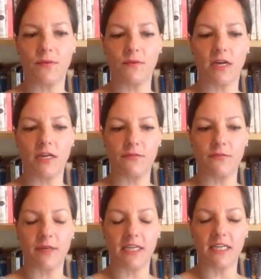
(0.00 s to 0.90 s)
kind of
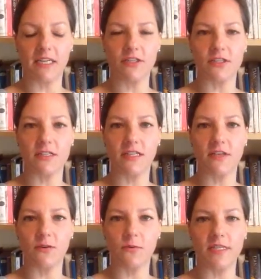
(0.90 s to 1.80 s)
my connection to the
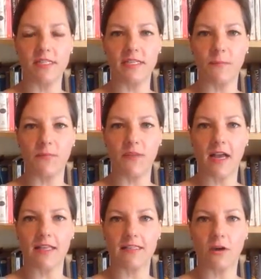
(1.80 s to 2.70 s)
inner wisdom to
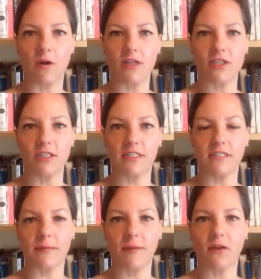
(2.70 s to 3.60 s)
ask the
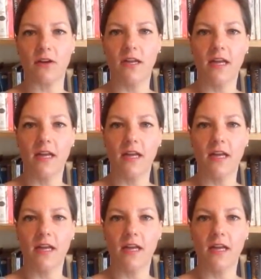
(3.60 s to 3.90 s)
questions about